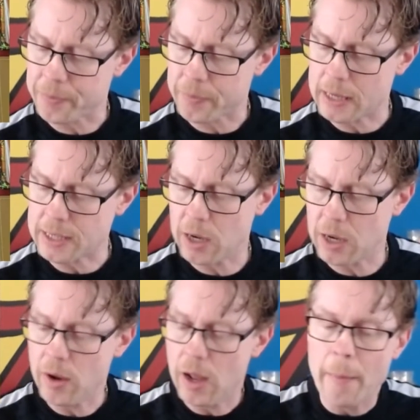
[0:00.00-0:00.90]
So
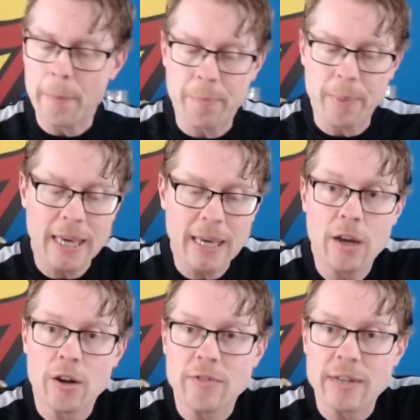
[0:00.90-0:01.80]
be
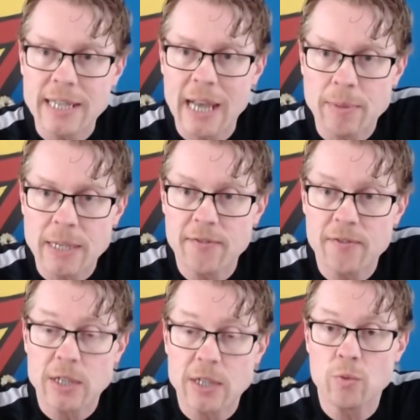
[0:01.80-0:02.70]
receptive
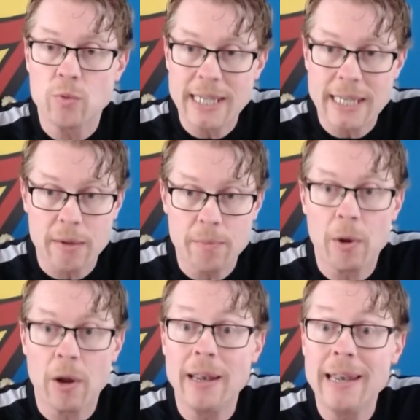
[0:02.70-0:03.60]
to wisdom, but
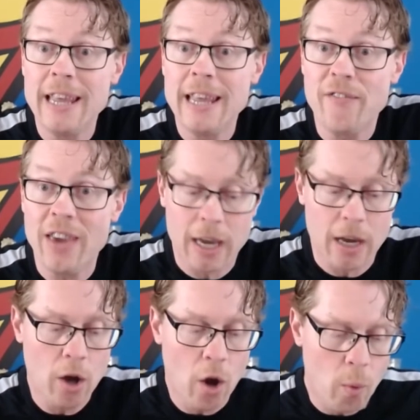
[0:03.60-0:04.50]
living
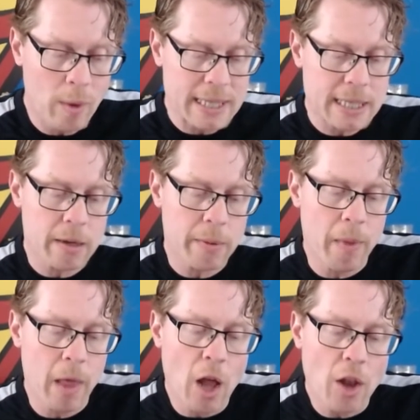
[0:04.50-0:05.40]
wisdom,
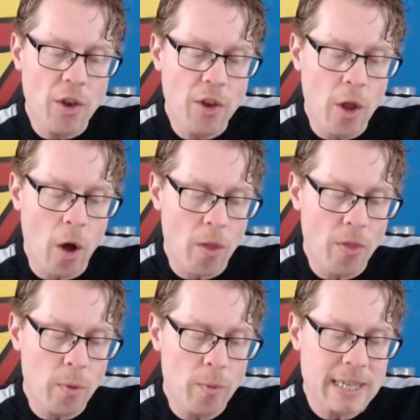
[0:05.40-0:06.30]
not the
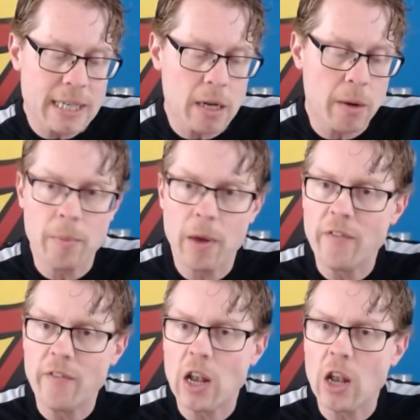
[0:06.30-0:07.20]
wisdom of a
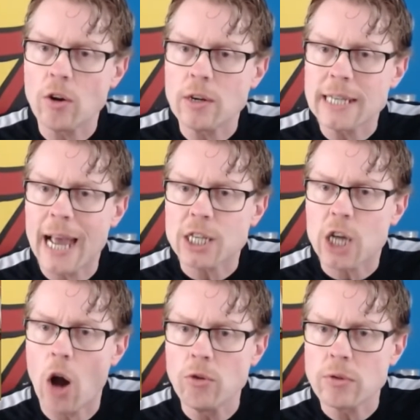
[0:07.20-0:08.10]
long dead
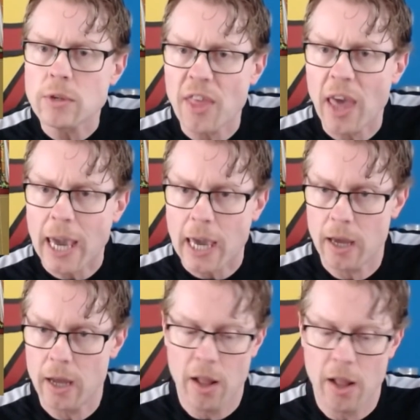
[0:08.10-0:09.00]
cold thing
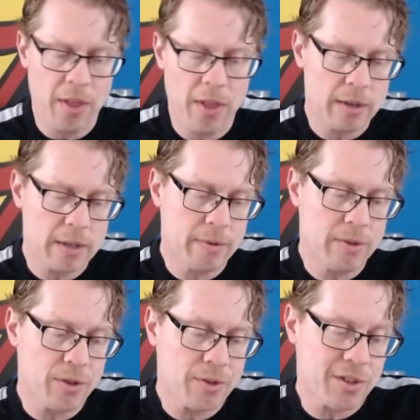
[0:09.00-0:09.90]
that
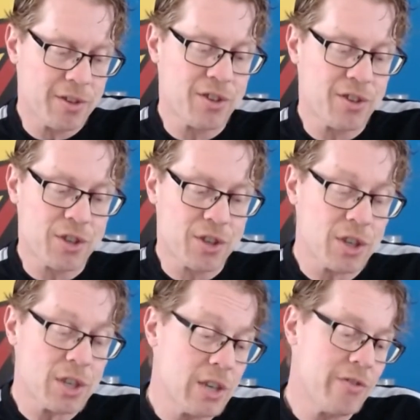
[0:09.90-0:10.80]

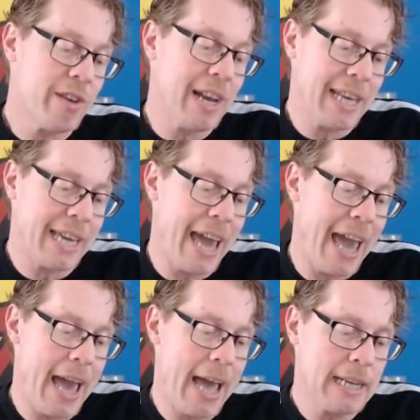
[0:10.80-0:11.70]
doesn't really
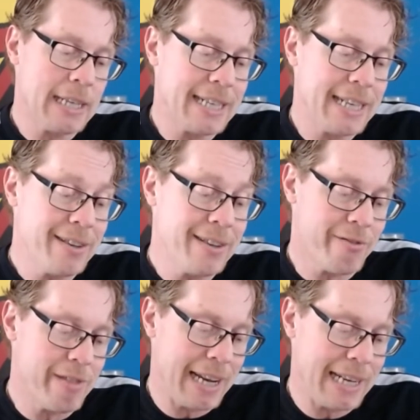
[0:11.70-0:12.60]
care and didn't
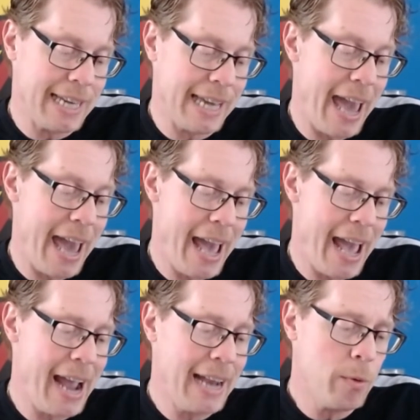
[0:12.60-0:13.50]
really care
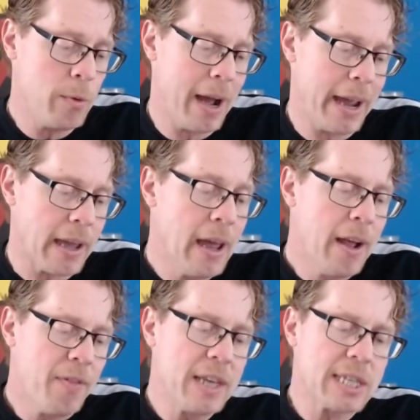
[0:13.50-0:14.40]
anyway.
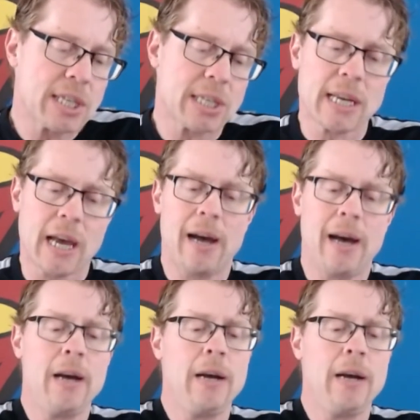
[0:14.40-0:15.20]
This star,